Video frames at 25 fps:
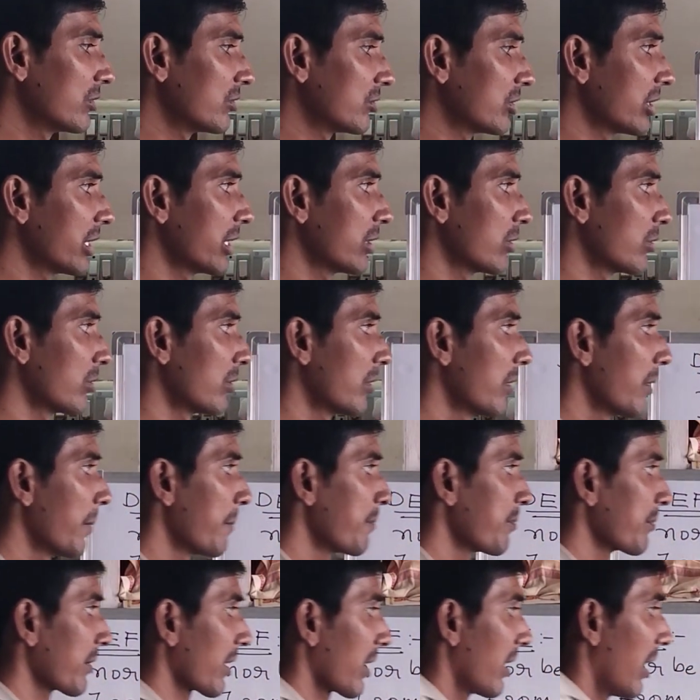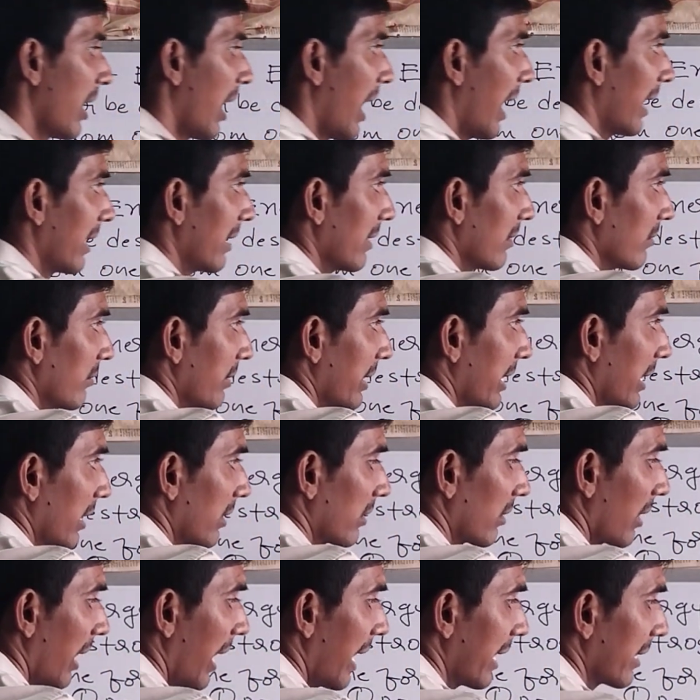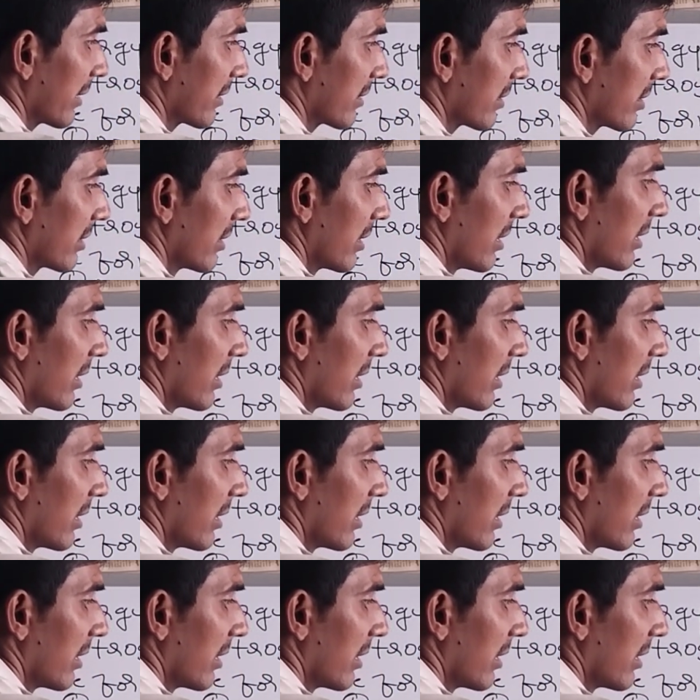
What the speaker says: 0. And we can write